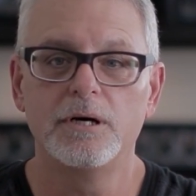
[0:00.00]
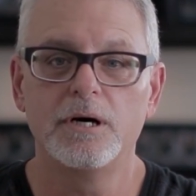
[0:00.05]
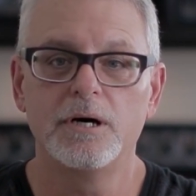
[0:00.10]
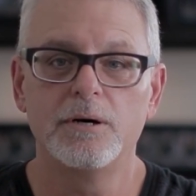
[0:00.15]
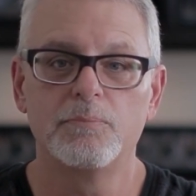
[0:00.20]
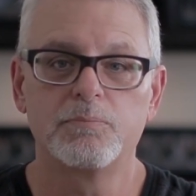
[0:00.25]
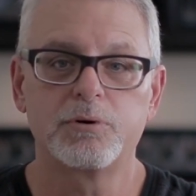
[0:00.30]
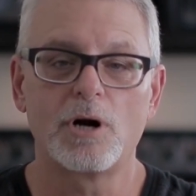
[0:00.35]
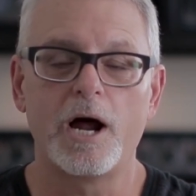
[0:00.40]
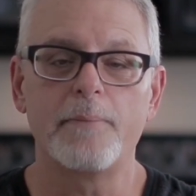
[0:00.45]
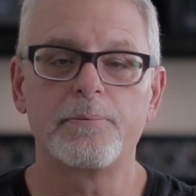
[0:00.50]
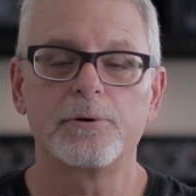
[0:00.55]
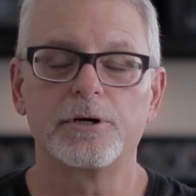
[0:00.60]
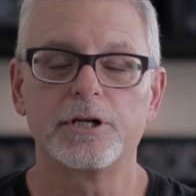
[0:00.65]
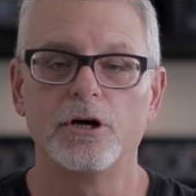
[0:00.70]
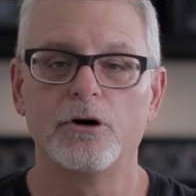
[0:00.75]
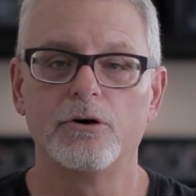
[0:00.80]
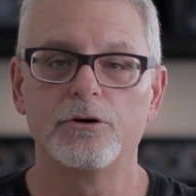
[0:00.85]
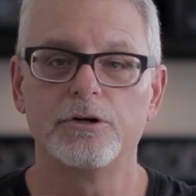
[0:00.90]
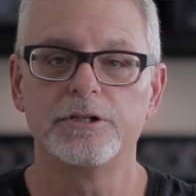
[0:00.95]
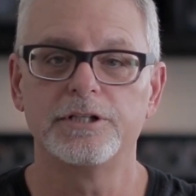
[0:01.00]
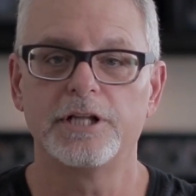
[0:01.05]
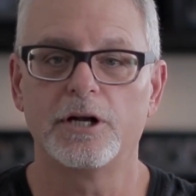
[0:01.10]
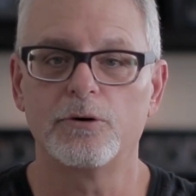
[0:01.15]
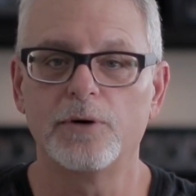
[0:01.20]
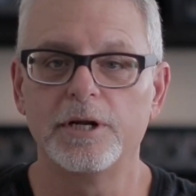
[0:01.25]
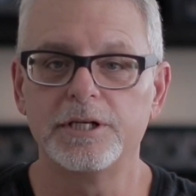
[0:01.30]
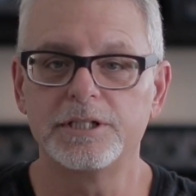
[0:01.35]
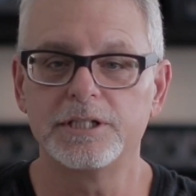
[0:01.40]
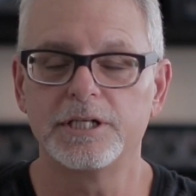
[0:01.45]
a property owner
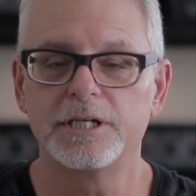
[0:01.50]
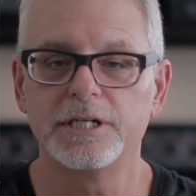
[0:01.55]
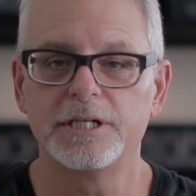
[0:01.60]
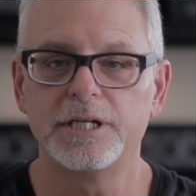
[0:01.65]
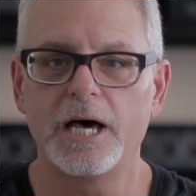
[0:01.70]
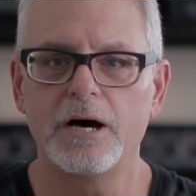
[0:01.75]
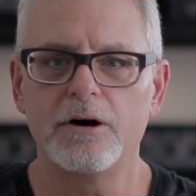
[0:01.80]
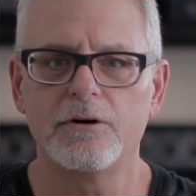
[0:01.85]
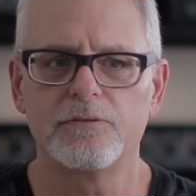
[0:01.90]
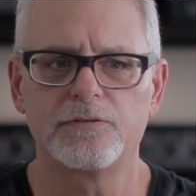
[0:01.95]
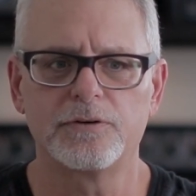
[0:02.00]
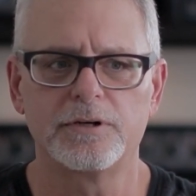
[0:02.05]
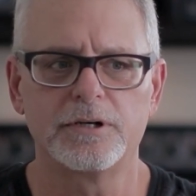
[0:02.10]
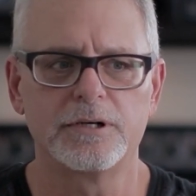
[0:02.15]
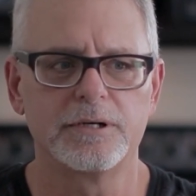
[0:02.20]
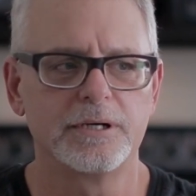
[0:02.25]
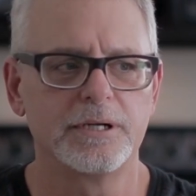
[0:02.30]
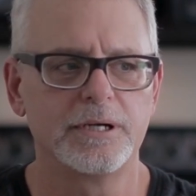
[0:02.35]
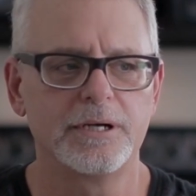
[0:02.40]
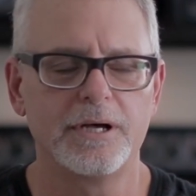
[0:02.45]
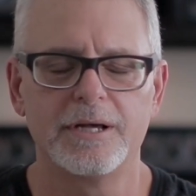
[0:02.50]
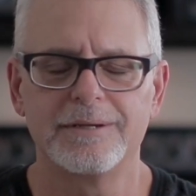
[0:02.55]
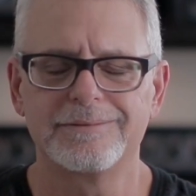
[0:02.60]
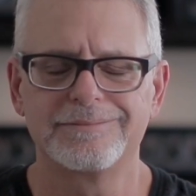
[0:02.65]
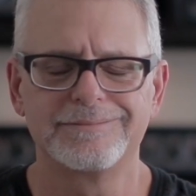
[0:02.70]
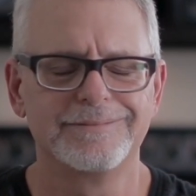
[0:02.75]
that rented it out for uh,